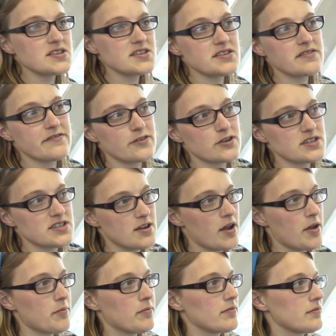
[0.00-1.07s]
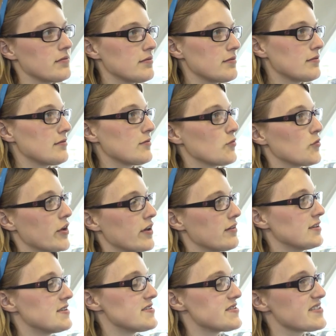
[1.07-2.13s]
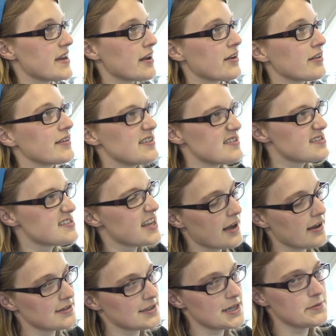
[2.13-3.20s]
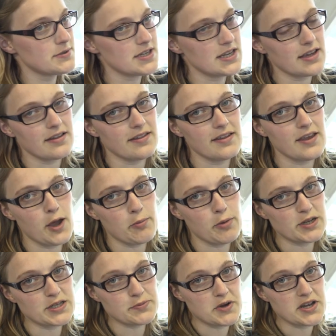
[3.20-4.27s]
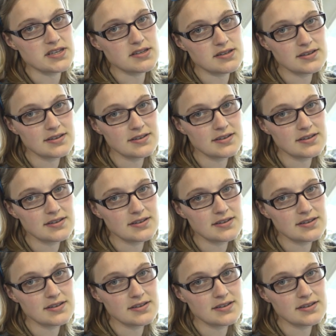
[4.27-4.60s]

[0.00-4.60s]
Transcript: is the first time well because it's technically the second time taking the Up Express.